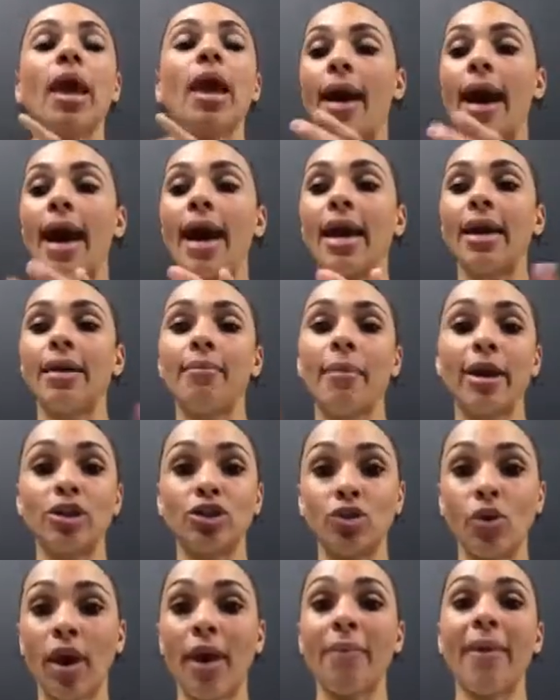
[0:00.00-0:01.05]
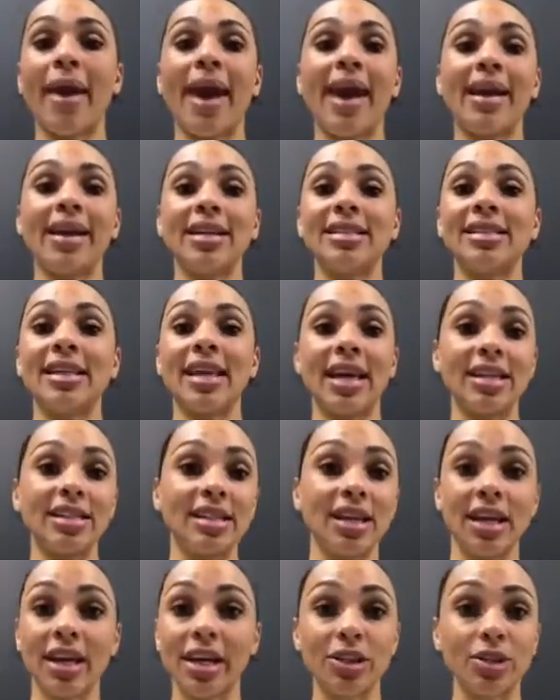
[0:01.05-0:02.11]
My joint pain
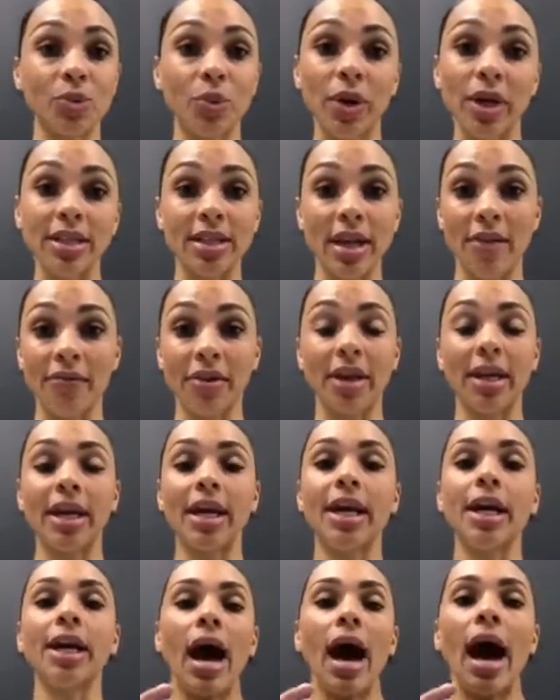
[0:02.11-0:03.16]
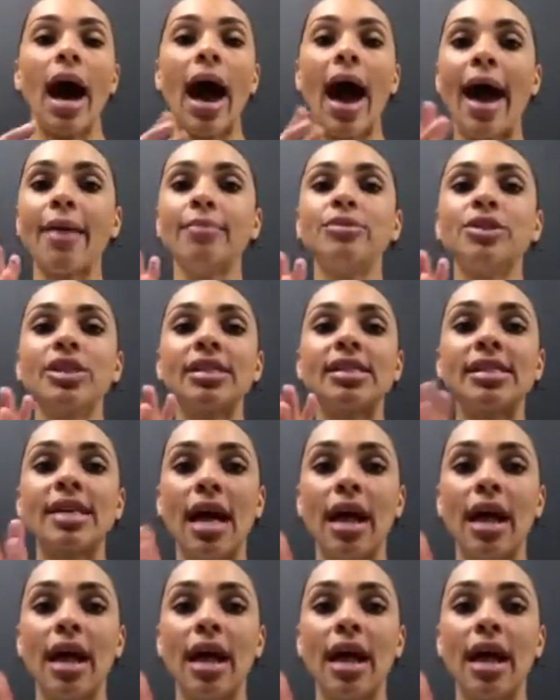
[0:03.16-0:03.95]
gets worse every year. I'm just